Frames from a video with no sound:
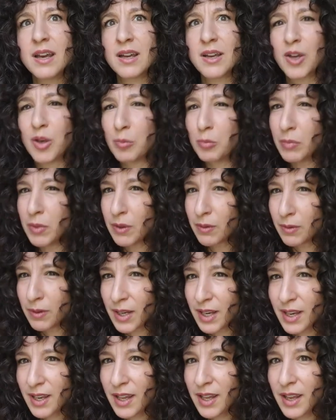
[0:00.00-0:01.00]

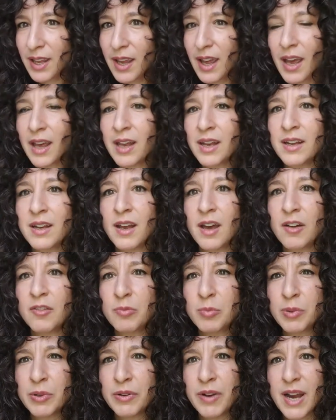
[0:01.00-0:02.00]
community and
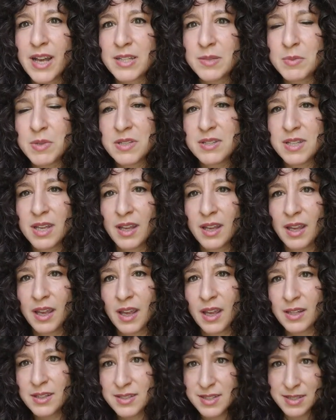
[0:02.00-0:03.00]
of bluegrass music
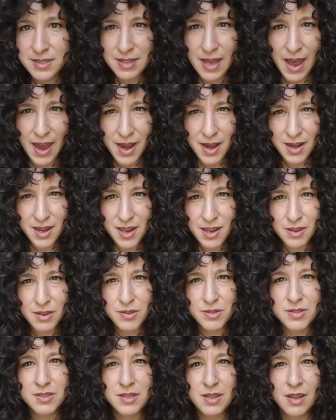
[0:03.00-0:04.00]
in society. You
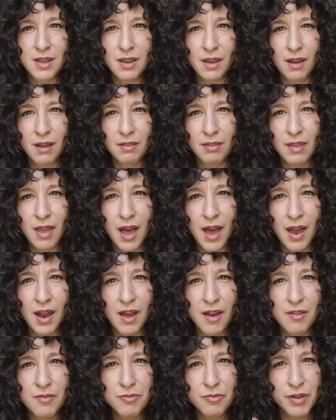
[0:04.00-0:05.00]
see a lot
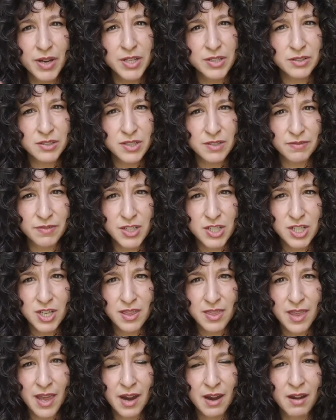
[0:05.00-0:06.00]
of racial
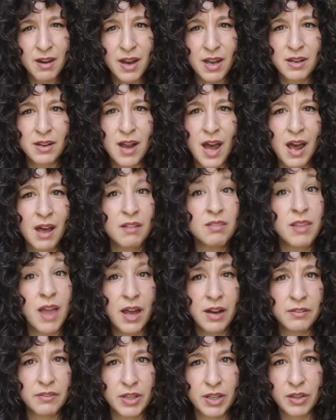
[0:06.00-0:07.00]
division there and not a
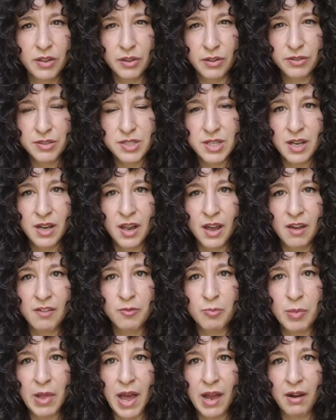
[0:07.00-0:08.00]
lot of inclusion
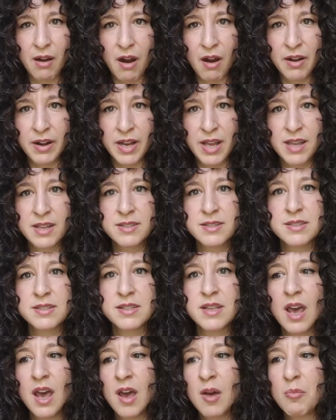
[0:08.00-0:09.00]
of black
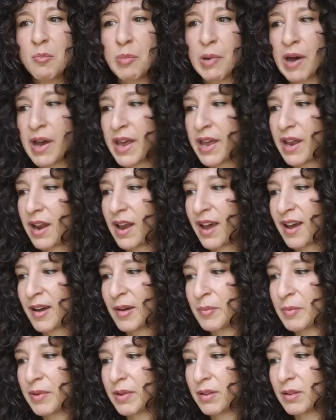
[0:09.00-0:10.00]
artists. But
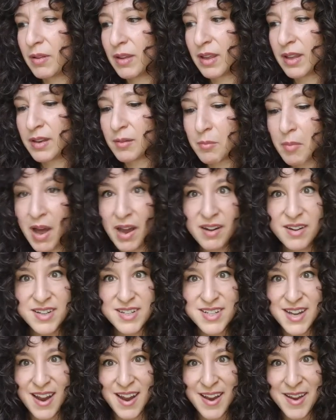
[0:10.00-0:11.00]
um, in modern
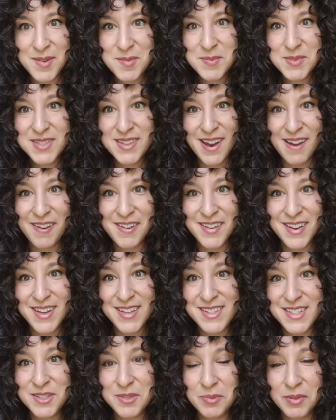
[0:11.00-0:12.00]
times,
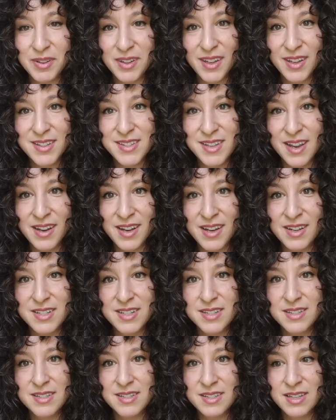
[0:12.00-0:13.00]
nowadays, it's really exciting
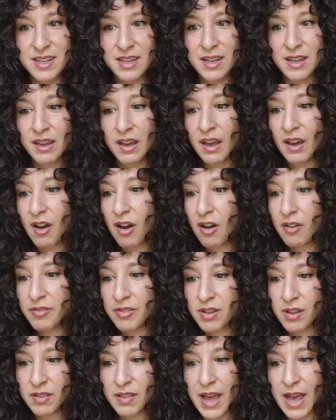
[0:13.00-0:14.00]
to see over
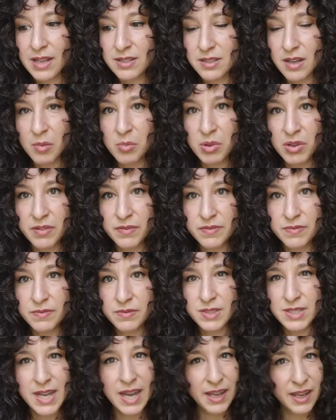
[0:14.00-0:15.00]
the last couple of
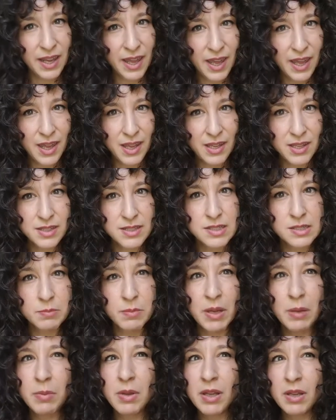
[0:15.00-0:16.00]
decades,
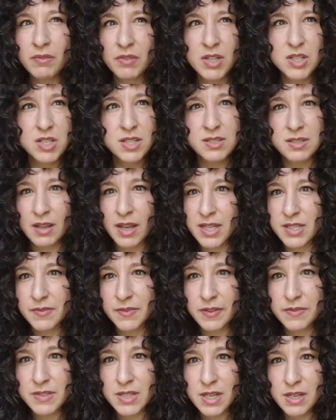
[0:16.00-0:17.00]
maybe even just the last
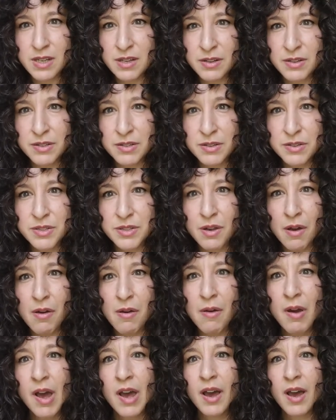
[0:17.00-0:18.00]
15 years or
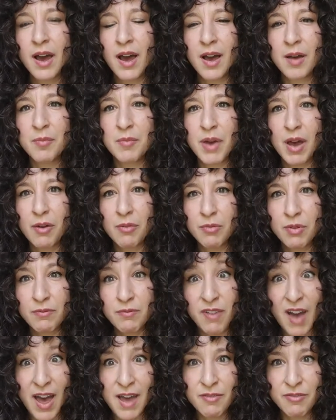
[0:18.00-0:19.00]
so, um, a
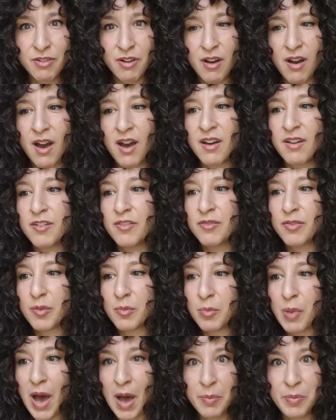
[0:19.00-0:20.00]
revival of
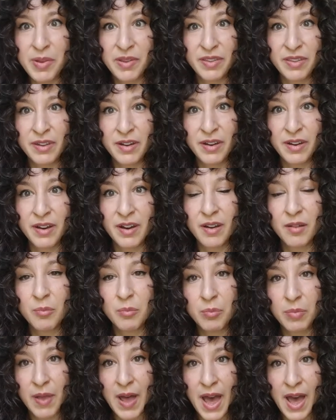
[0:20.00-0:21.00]
popular
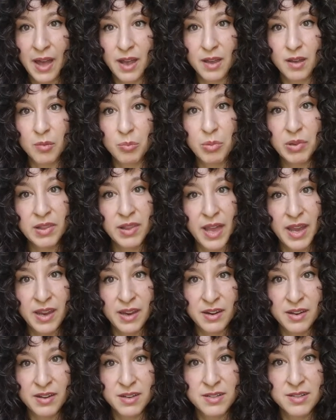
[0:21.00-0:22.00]
black
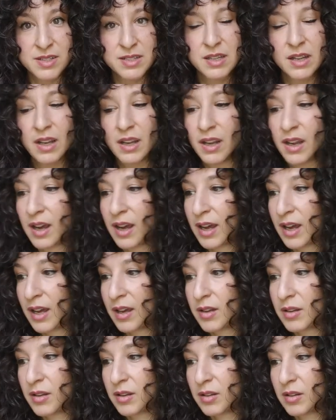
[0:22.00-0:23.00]
players.
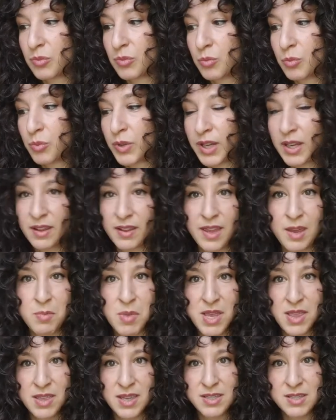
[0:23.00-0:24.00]
Uh,
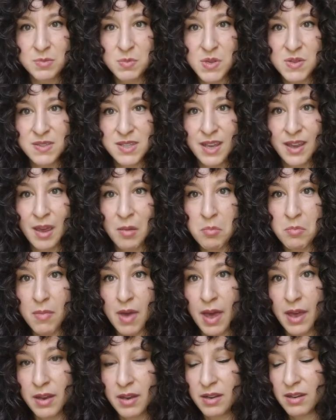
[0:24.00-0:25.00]
reclaiming this music and,
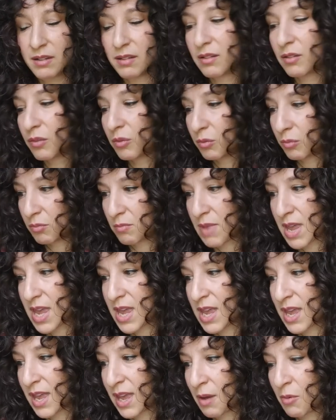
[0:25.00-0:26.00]
and
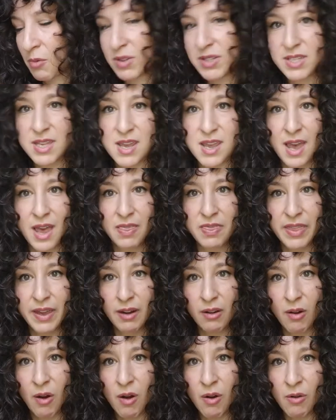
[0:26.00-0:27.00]
making it once again
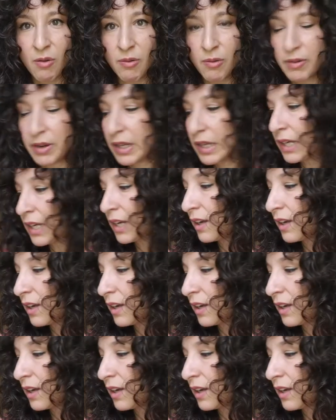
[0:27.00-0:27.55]
their own.